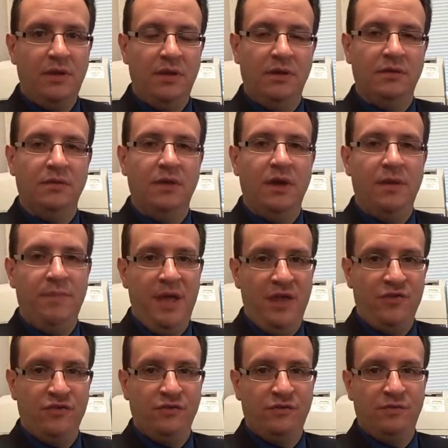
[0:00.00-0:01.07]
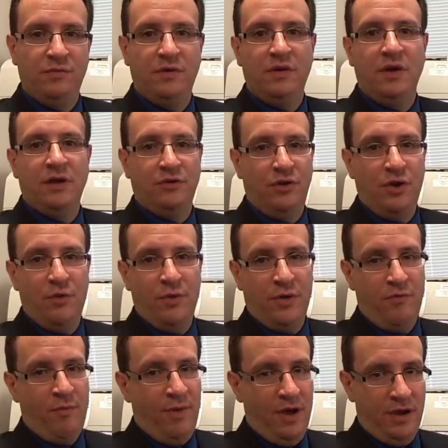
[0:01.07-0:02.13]
in patients
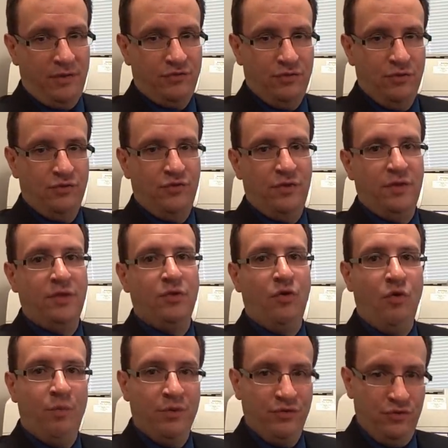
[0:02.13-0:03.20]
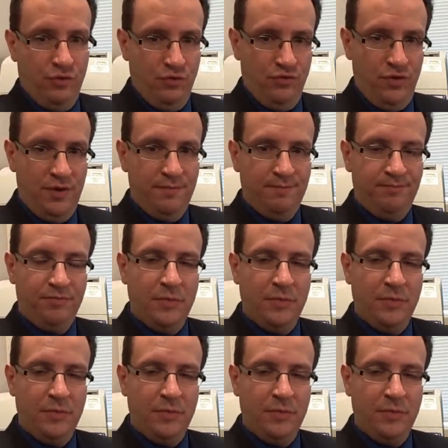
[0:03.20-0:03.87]
undergoing robotic surgery than open surgery.